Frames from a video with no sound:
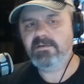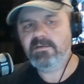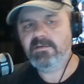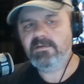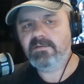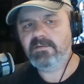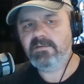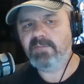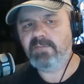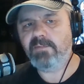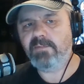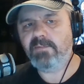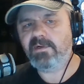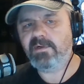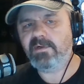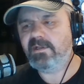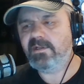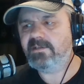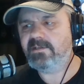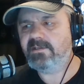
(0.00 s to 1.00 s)

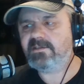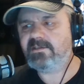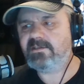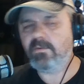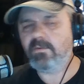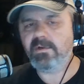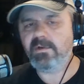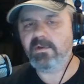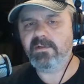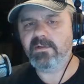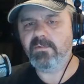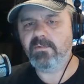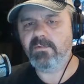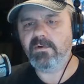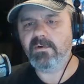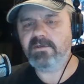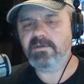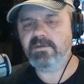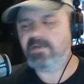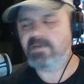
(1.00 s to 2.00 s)
memory that's stored in the
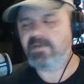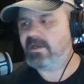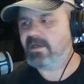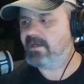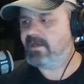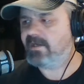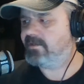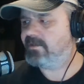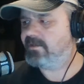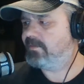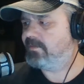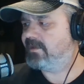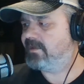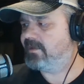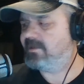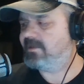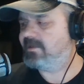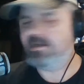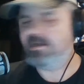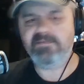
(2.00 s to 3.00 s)
board, so I can actually put the
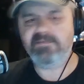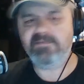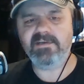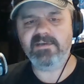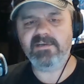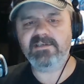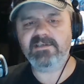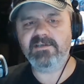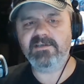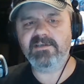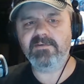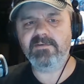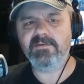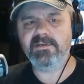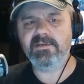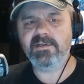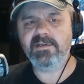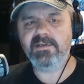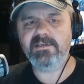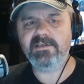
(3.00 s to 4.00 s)
sound effects into it,
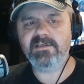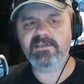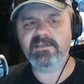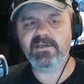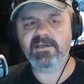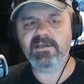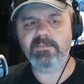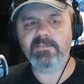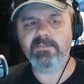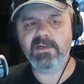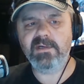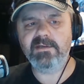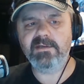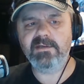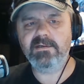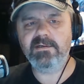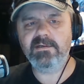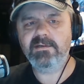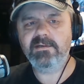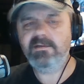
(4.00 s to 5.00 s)
and I just hit a
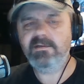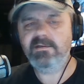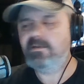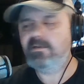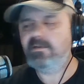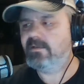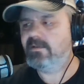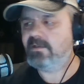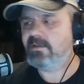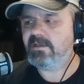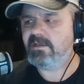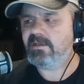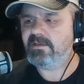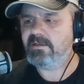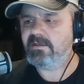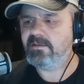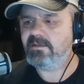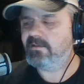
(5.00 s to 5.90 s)
button and